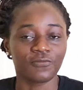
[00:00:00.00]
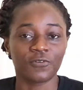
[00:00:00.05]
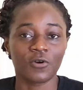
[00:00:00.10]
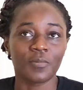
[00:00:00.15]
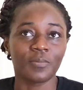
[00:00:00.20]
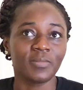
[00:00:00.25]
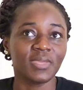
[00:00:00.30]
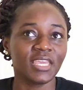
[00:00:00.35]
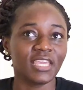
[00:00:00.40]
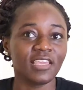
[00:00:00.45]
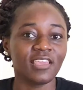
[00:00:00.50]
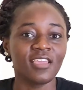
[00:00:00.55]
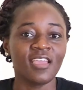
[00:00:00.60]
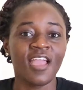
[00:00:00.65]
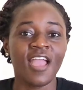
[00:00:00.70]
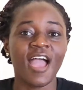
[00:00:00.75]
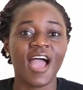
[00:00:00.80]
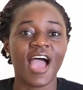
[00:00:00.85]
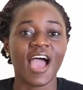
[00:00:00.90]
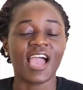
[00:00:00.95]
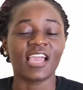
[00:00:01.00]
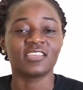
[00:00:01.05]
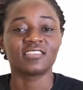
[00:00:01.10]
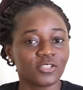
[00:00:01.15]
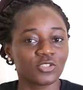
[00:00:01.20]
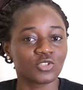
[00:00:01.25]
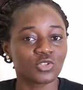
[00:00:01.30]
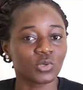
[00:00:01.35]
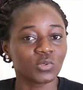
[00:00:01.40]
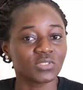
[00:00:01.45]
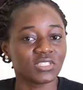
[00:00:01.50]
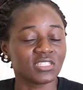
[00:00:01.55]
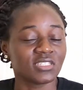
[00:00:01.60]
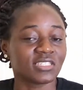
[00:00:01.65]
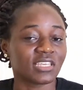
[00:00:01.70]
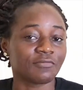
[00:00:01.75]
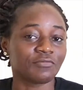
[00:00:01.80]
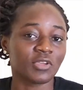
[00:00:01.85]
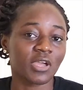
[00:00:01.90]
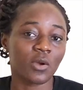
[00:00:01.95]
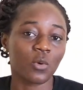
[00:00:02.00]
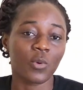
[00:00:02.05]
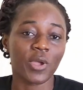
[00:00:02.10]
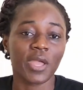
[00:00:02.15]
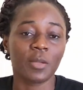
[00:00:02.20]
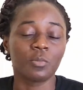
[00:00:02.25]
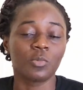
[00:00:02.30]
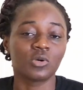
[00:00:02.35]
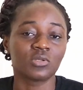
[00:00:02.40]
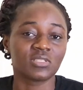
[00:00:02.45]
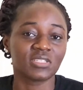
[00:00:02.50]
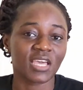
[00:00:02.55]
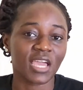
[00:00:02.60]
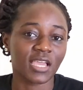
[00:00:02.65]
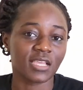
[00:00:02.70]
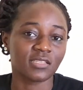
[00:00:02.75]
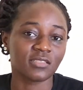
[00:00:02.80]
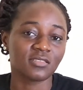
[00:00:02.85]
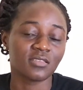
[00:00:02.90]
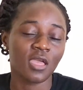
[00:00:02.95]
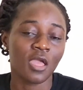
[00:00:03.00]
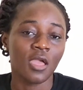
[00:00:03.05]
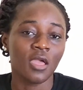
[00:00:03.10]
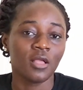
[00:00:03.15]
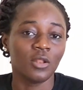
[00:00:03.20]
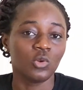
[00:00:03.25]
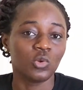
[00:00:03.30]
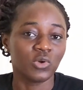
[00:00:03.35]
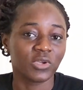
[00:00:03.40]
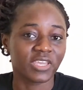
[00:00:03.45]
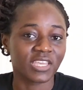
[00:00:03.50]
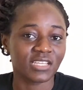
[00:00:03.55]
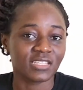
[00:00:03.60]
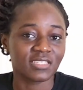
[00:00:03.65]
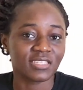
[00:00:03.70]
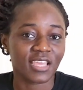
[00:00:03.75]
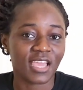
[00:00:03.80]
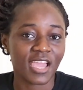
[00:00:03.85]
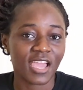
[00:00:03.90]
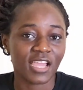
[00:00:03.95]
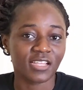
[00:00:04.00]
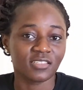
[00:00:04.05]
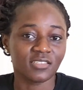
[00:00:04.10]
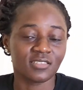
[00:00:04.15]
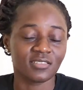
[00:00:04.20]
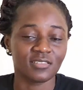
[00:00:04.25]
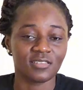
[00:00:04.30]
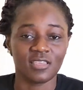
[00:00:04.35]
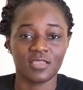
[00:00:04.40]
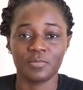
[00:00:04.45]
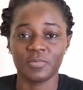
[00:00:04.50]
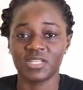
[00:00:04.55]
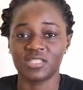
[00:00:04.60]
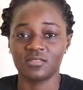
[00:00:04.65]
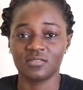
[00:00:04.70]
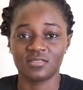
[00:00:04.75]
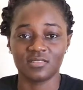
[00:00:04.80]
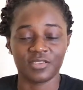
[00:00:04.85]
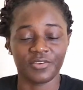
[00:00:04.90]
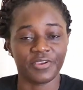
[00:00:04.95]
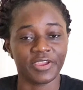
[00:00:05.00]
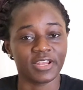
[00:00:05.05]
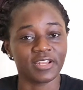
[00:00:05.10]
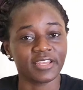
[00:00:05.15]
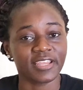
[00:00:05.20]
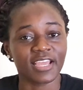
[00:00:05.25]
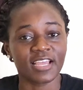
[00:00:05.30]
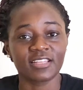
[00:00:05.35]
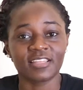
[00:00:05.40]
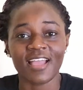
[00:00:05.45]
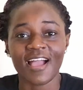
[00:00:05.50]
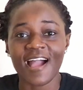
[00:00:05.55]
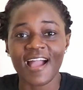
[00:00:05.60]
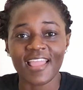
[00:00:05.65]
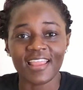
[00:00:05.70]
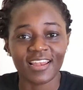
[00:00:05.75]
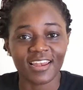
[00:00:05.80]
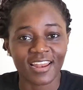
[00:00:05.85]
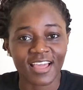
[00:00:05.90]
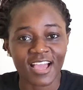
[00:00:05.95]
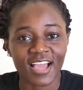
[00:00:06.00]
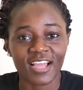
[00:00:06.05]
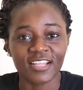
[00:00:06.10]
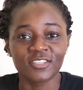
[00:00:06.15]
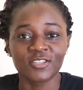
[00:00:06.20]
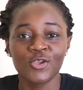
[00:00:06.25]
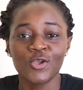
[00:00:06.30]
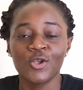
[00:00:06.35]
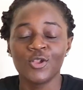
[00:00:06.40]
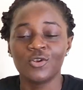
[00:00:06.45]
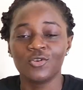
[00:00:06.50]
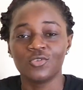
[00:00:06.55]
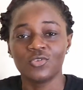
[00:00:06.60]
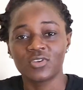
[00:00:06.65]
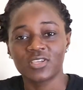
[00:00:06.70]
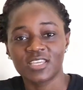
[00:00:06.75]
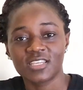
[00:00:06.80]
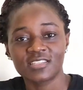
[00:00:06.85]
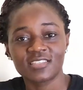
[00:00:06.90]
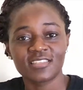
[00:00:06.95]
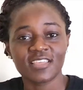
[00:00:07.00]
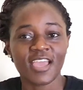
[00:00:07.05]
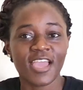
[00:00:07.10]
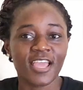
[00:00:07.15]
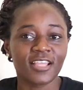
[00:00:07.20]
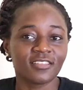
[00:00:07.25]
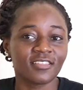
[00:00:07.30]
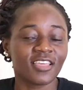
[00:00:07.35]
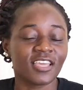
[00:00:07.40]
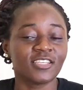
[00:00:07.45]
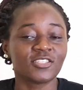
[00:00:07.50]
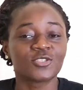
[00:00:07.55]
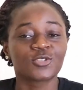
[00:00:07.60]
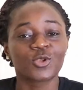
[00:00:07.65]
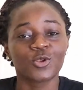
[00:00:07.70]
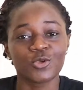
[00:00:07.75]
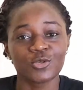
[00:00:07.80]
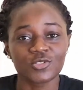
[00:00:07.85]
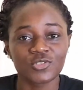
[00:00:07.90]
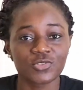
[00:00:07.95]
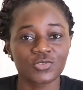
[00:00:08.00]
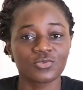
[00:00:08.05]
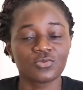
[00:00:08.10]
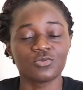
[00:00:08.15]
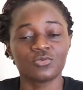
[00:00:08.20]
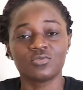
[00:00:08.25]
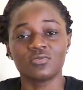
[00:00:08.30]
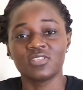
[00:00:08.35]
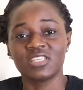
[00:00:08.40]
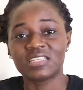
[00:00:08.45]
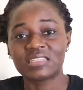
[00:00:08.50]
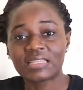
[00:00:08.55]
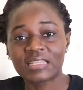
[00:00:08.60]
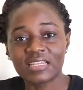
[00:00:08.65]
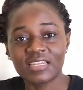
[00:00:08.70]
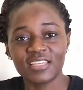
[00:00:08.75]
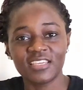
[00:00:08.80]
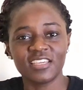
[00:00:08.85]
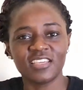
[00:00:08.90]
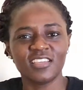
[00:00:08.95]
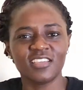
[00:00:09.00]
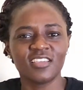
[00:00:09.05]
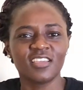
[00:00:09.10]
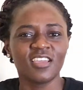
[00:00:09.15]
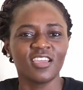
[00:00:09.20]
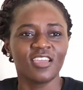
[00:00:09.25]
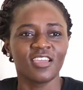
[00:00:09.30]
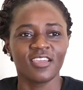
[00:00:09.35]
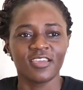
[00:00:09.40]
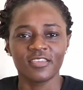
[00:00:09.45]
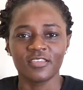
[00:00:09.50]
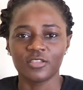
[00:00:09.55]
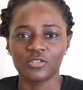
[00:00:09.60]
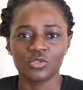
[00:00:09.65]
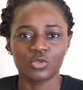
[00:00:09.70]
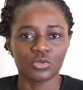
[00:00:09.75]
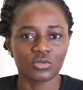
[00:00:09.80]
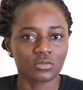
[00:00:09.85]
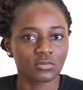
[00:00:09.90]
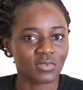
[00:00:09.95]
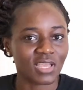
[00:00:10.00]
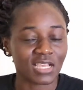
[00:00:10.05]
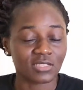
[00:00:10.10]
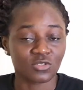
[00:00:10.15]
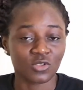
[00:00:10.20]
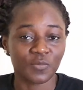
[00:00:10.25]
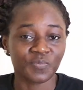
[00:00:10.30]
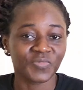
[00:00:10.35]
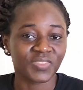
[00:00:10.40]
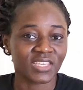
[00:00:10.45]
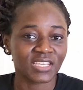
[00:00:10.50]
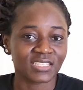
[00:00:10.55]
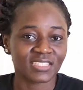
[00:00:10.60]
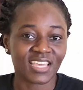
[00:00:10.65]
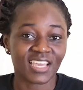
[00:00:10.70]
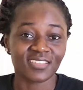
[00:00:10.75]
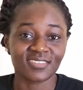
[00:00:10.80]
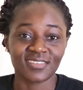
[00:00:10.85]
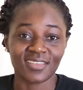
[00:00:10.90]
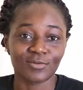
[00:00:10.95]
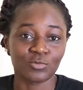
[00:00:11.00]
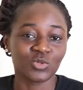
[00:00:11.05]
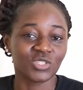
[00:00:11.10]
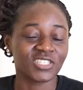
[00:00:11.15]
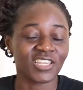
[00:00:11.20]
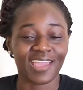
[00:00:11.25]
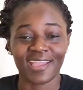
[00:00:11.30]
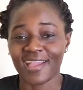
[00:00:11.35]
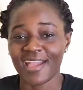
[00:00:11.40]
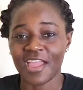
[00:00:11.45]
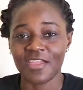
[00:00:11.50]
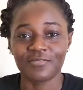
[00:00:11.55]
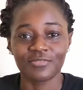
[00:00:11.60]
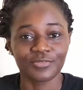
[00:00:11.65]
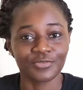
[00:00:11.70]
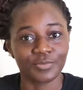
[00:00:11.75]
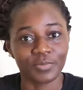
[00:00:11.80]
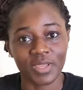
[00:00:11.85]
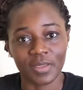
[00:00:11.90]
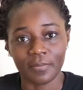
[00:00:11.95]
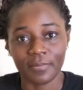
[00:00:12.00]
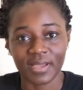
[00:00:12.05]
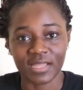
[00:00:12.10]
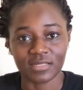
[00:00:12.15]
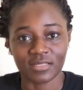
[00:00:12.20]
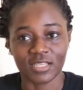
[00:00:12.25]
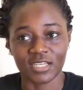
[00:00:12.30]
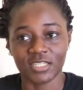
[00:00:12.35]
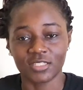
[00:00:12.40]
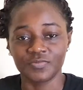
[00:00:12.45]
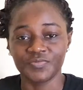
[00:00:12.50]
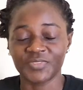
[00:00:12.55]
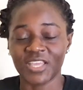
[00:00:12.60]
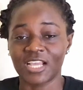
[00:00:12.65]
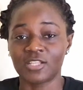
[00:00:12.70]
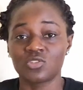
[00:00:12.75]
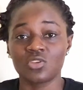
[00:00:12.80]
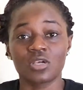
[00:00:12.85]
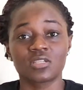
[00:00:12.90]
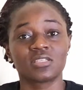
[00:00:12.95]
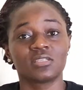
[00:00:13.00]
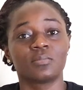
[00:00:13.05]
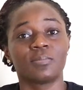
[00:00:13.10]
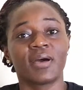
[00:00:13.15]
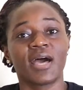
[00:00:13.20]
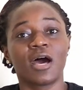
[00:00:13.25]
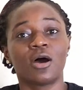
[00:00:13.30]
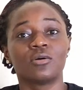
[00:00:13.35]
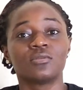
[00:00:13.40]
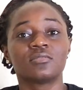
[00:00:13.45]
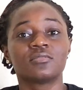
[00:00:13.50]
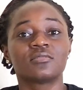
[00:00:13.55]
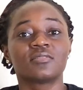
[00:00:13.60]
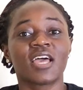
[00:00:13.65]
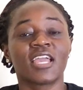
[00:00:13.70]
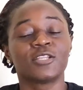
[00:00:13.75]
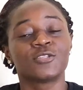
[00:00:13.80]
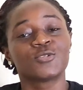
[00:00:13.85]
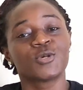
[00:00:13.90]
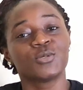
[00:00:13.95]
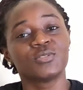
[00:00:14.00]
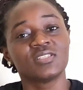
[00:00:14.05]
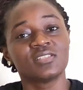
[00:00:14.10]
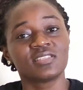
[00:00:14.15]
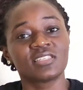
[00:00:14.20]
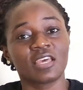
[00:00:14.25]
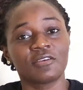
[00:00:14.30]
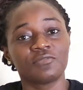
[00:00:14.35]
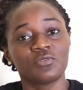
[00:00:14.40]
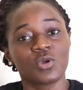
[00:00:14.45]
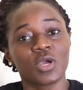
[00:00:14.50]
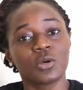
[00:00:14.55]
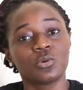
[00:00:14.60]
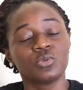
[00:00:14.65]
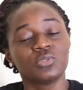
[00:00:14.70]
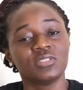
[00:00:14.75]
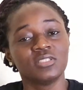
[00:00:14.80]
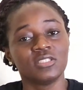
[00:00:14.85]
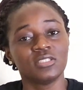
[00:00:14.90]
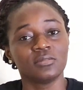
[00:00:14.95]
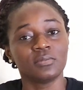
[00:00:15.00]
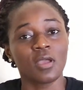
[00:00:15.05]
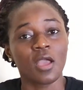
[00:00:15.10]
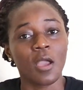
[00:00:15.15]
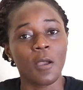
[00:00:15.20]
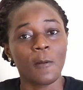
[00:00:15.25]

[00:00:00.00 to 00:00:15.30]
For me, I told the interviewer where Malta is located. It's a Mediterranean island located, it's close to Italy. You know, there are some things I said which I can't even remember now. I told the interviewer who the